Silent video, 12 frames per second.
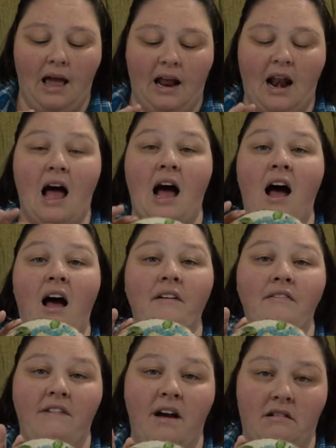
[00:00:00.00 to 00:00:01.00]
And I
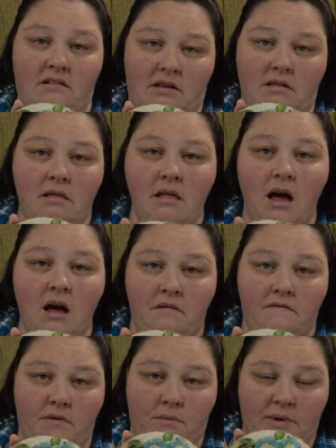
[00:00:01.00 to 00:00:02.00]
fell in
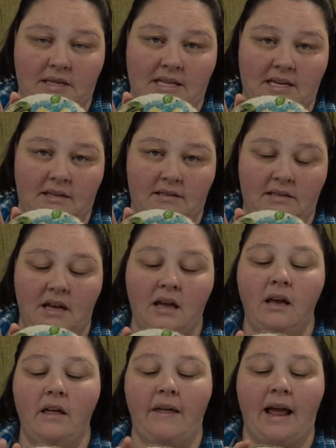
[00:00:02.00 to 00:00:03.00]
love with this.
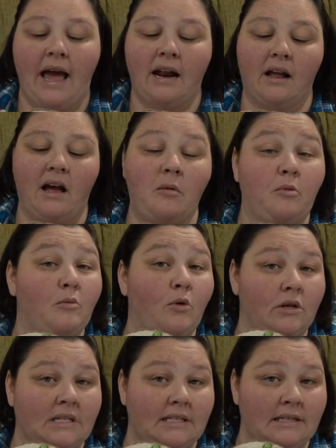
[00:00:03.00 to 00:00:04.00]
They had a couple
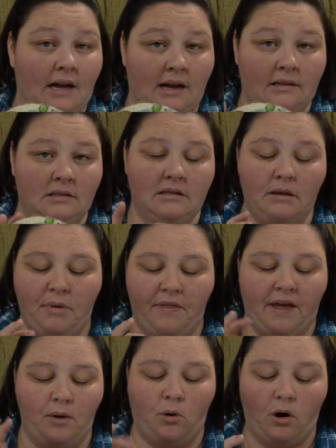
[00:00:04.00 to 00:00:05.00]
more designs, but
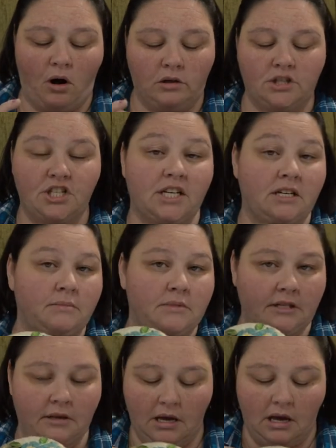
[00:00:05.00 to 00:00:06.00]
they were all
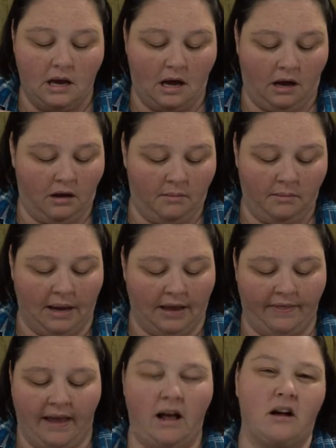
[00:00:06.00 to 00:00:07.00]
chipped,
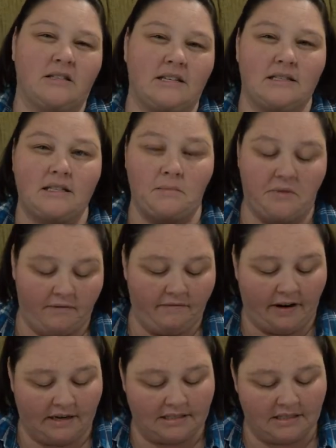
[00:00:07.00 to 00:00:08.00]
and they all said something
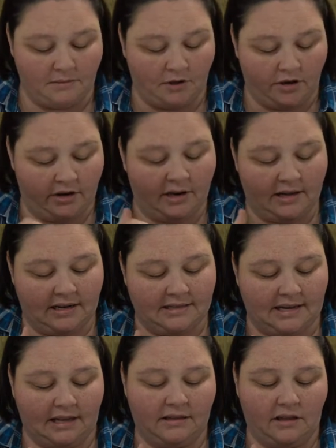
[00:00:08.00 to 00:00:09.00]
very similar. And then
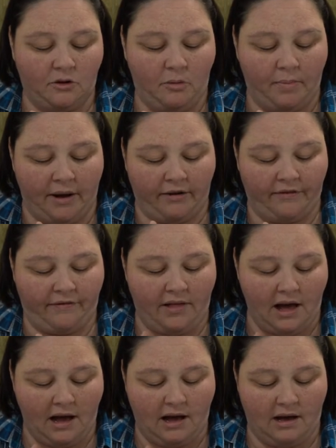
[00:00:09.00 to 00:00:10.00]
it's got the little
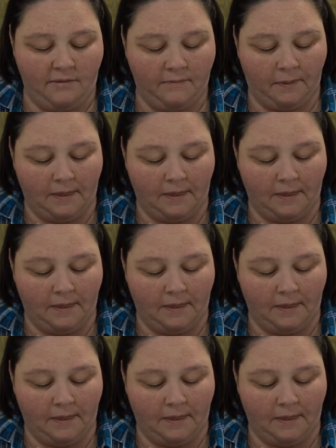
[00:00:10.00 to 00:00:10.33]
butterfly,